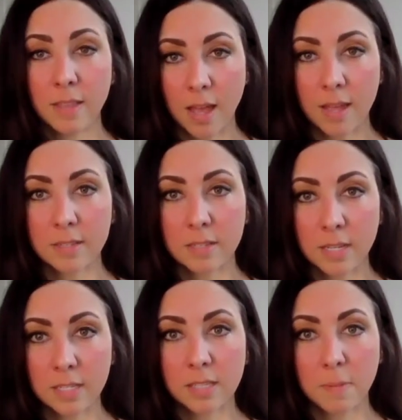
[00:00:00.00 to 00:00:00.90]
that
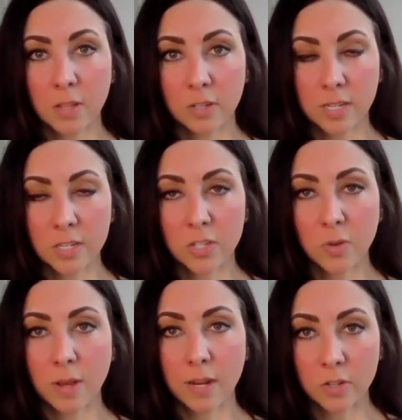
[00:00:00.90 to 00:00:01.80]
needs to be looked
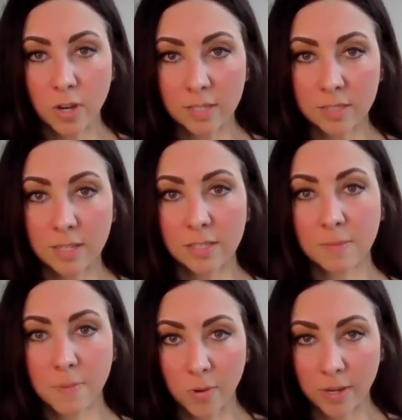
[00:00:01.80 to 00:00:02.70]
into and addressed and
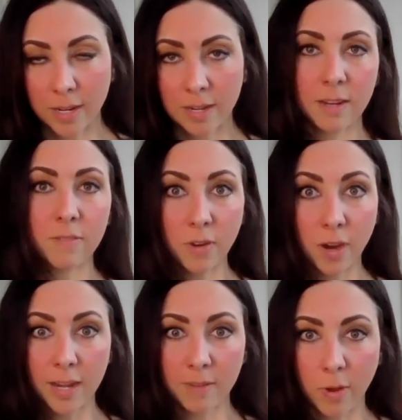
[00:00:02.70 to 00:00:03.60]
supported in a
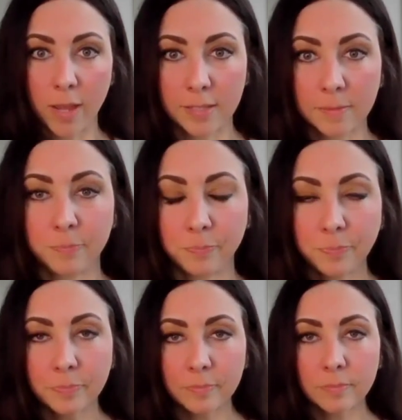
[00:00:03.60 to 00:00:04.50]
variety of ways.
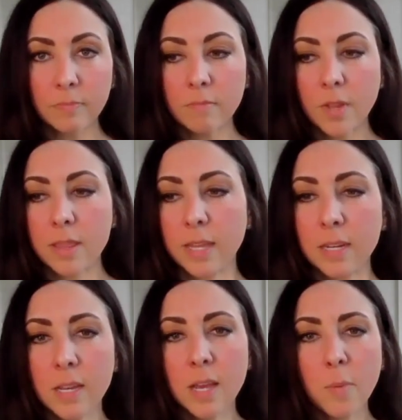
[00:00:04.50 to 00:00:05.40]
And
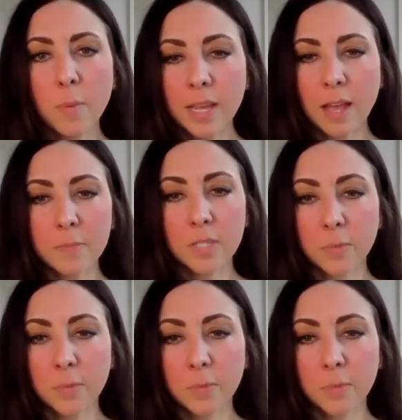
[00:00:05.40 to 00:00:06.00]
then when it comes